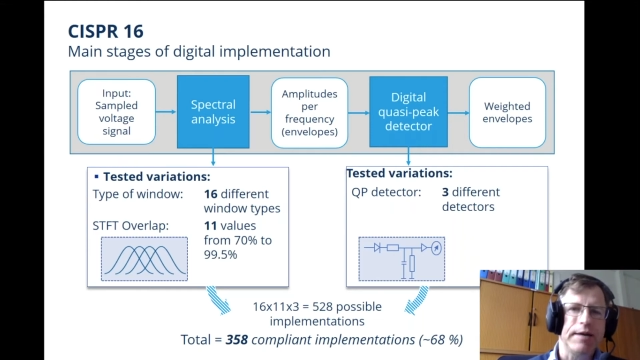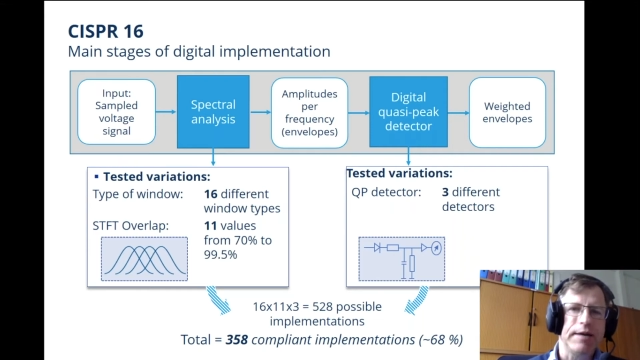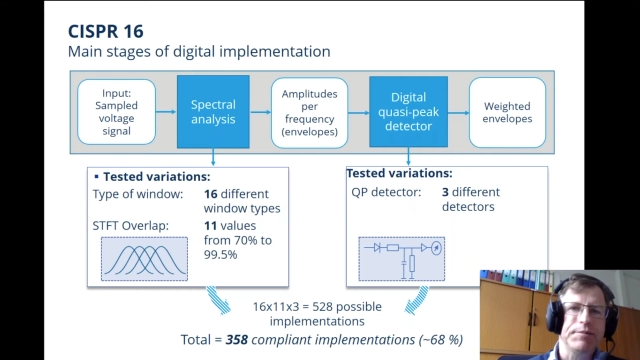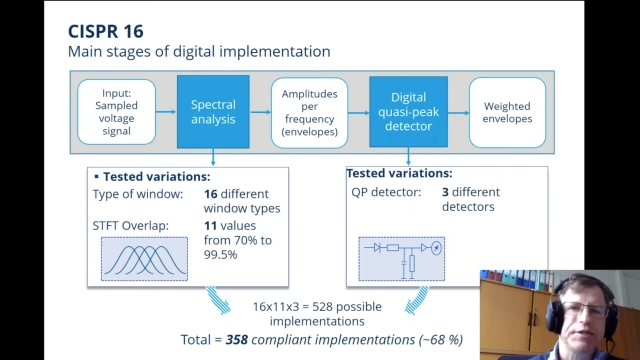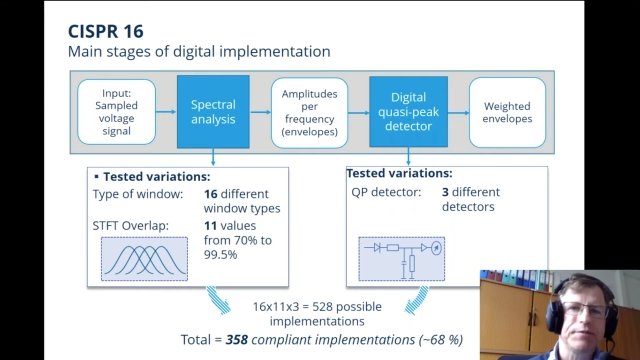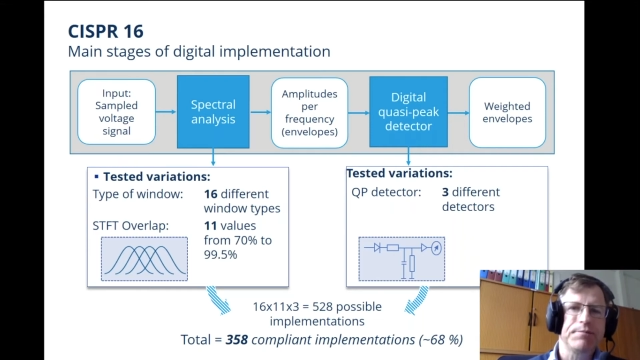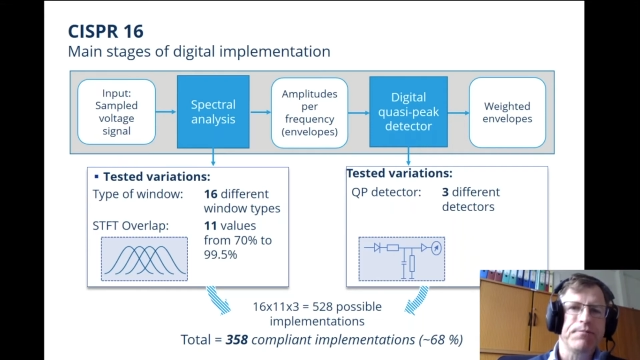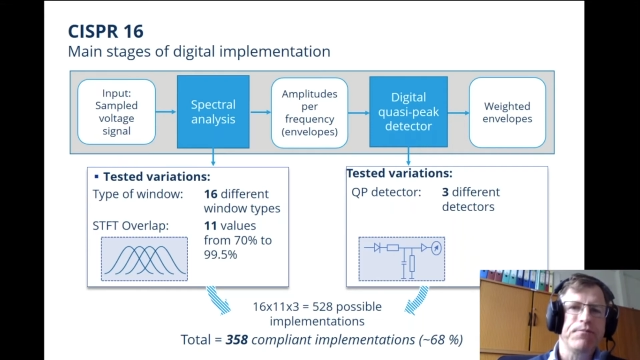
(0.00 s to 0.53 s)

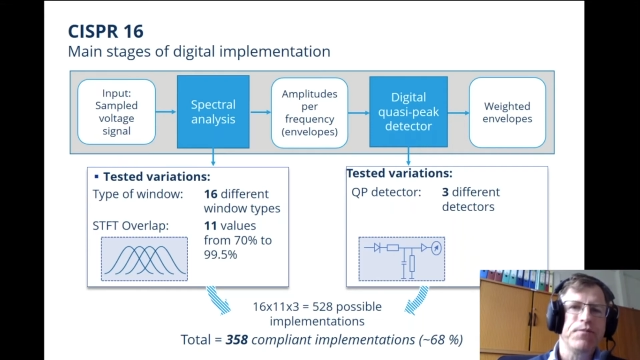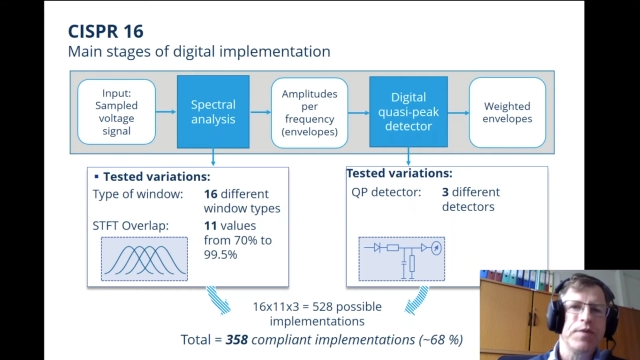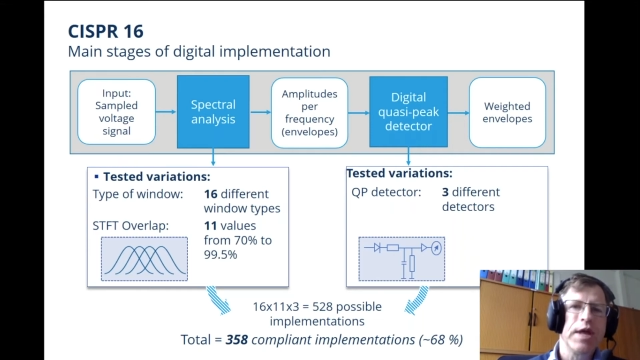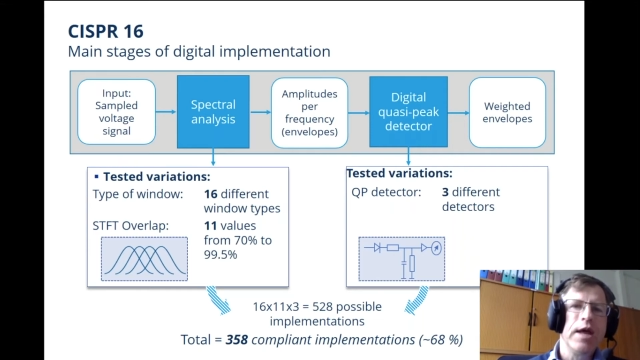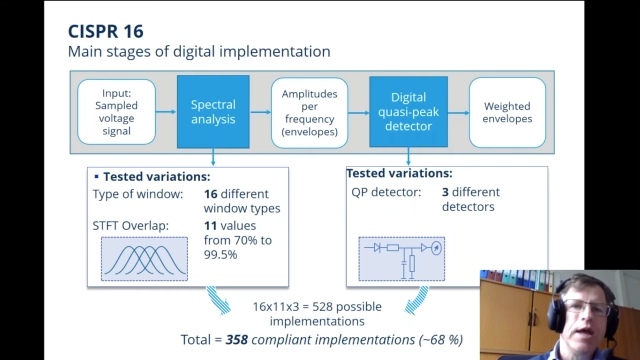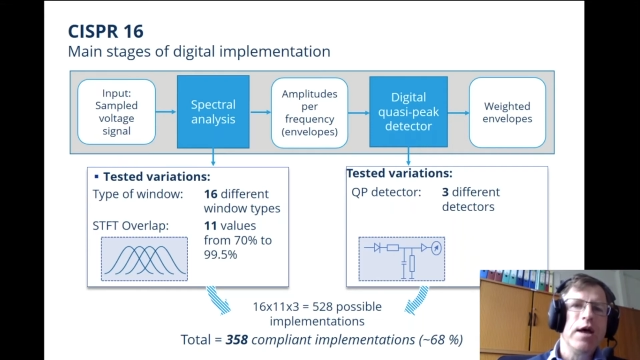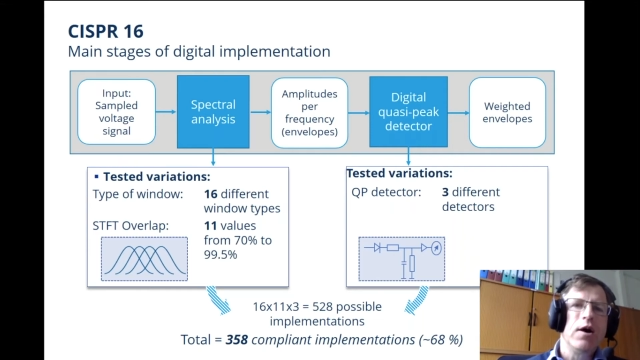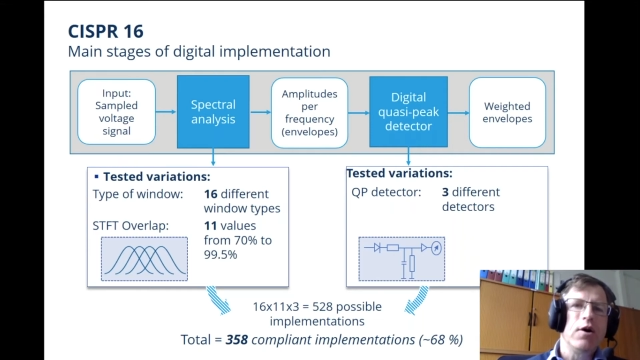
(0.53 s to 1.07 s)
times.
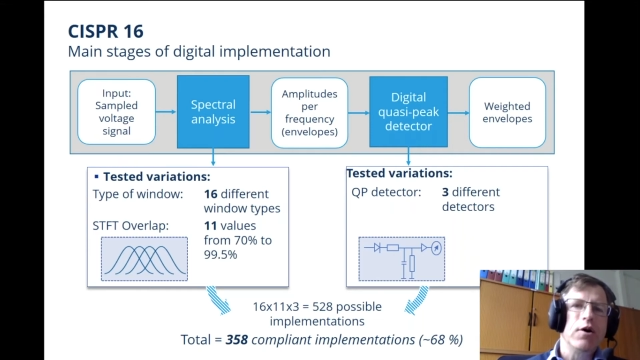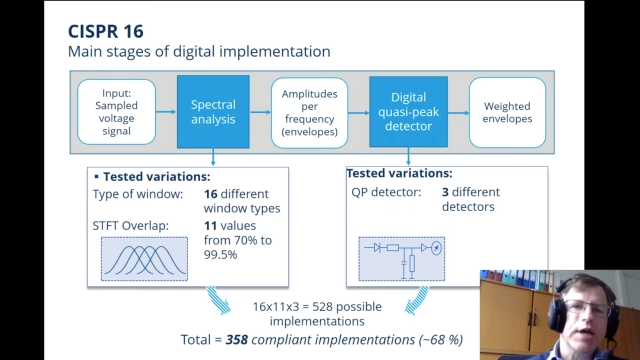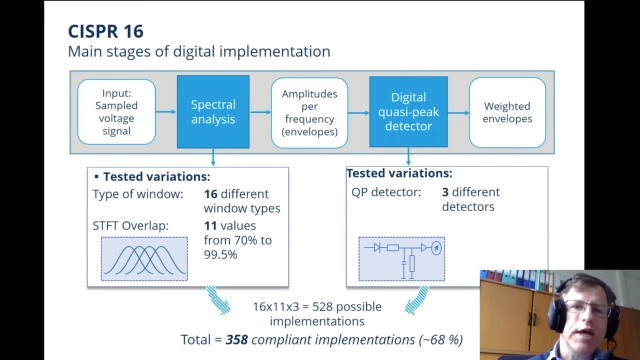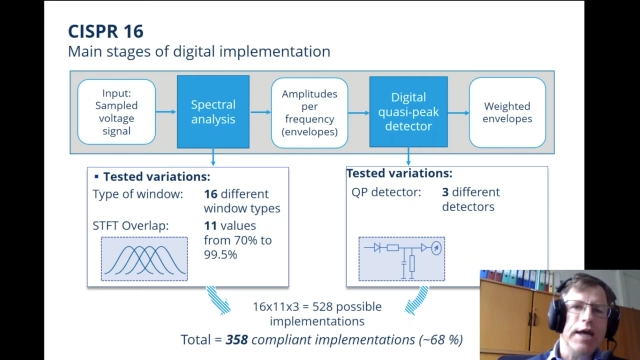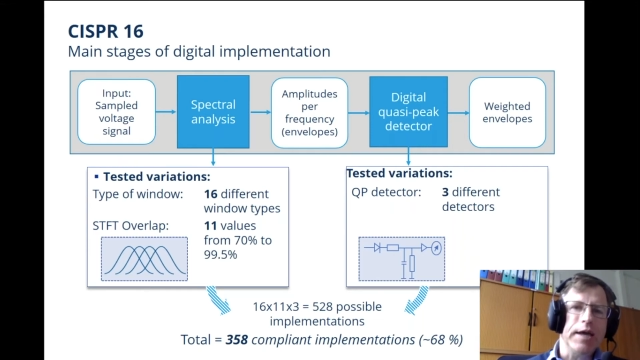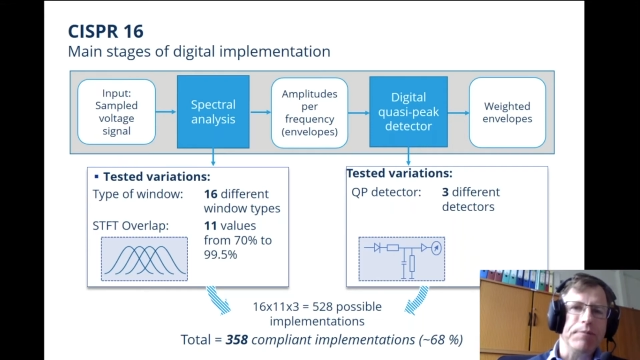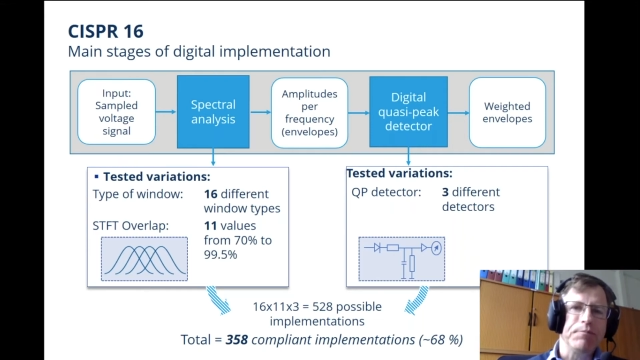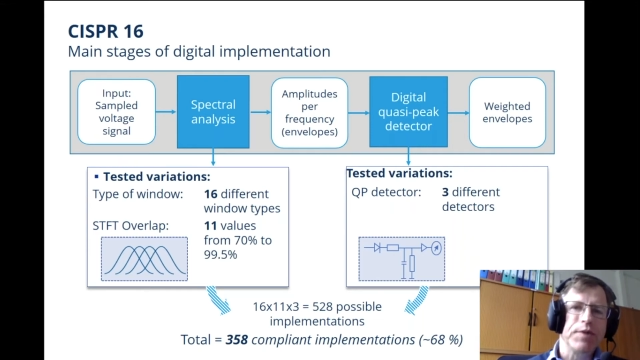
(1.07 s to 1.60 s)

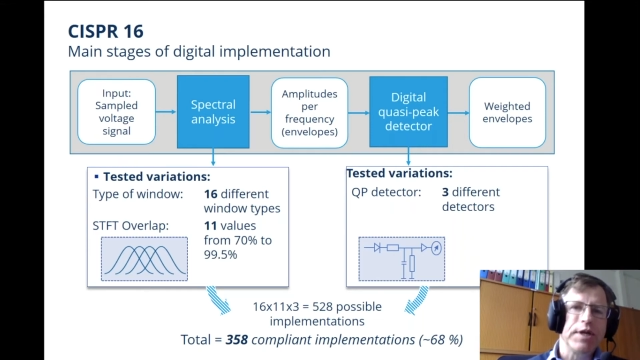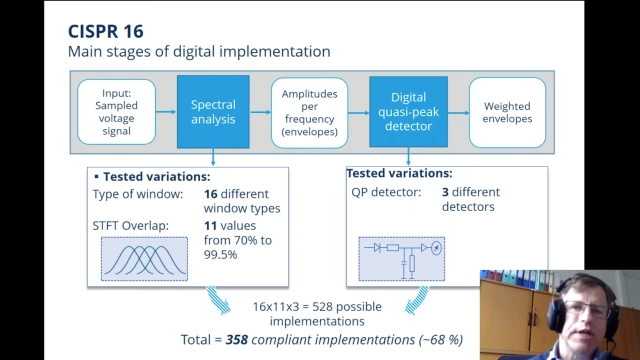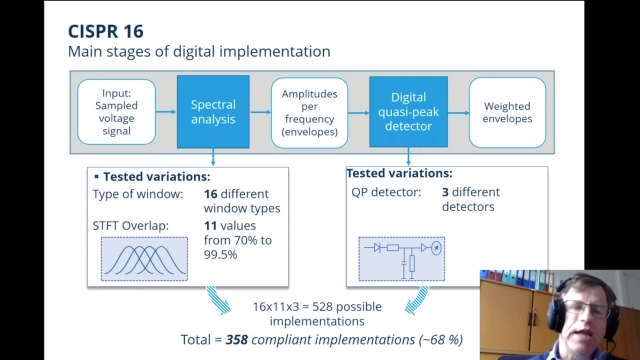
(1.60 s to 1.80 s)
Okay,